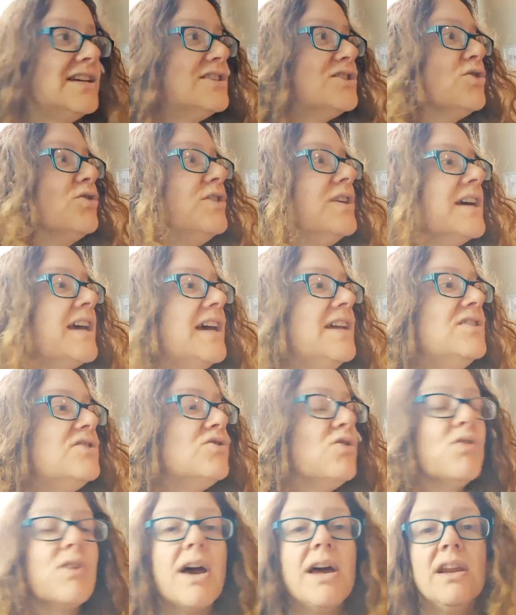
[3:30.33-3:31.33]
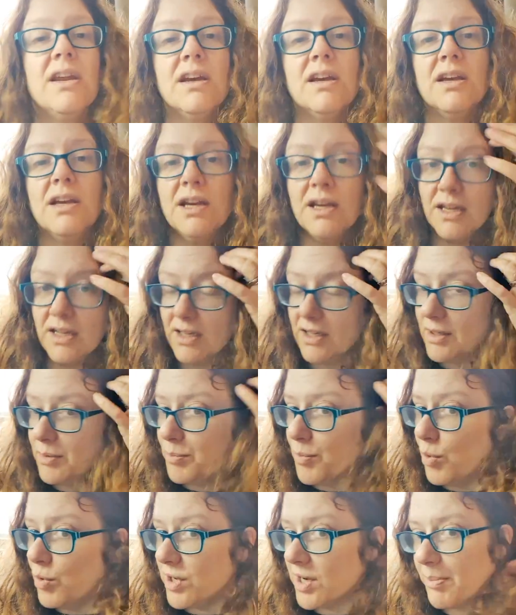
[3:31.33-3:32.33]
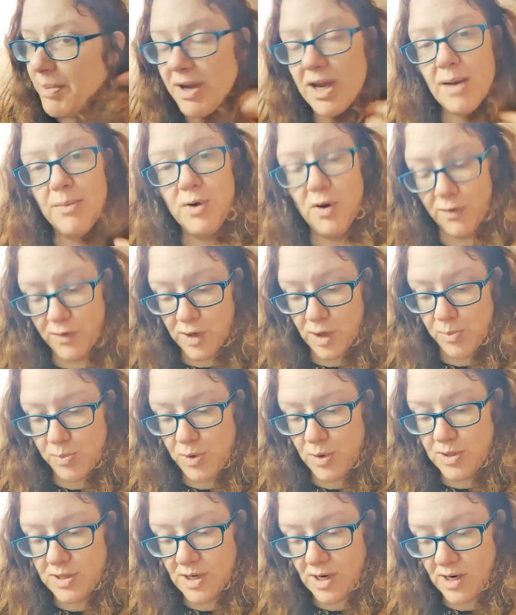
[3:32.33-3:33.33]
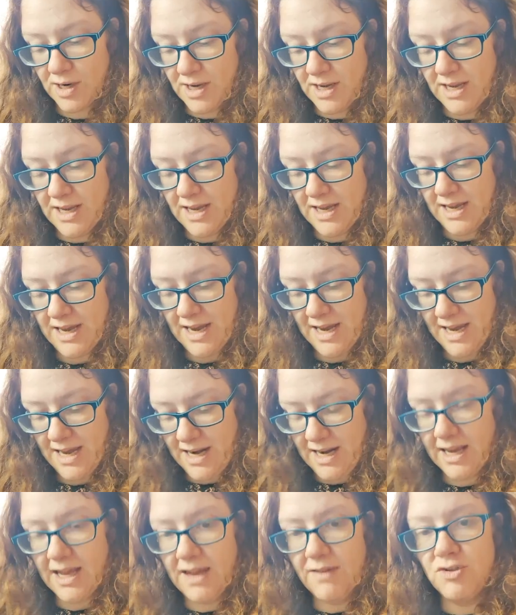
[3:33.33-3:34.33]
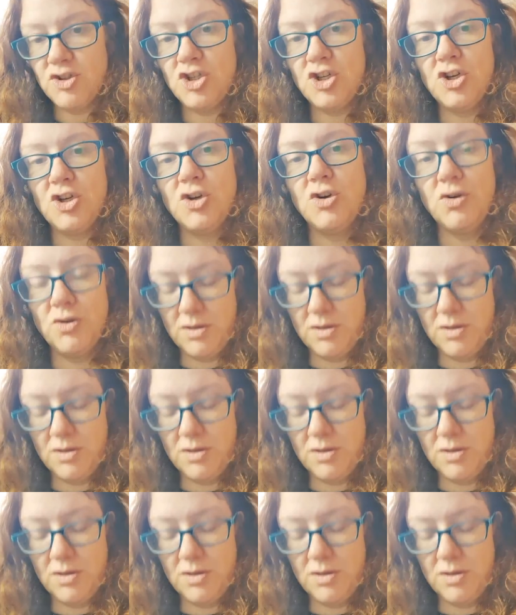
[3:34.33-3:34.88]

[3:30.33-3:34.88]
So the kids are all kind of moaning a bit coming off the computer. And it gives you